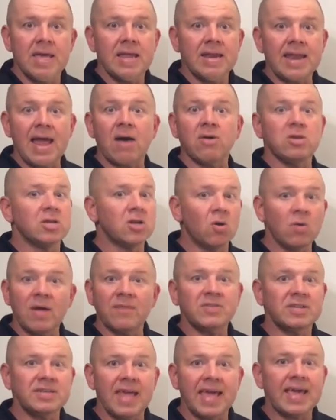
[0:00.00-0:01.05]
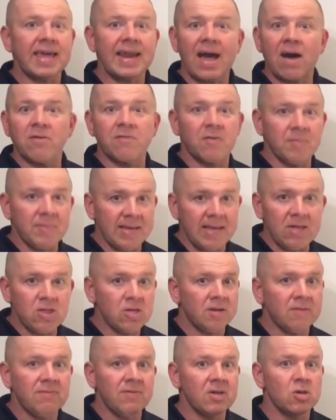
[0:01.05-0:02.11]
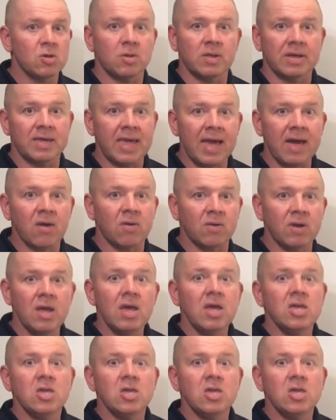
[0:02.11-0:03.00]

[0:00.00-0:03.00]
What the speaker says: Now, you don't have to take it out from each individual account.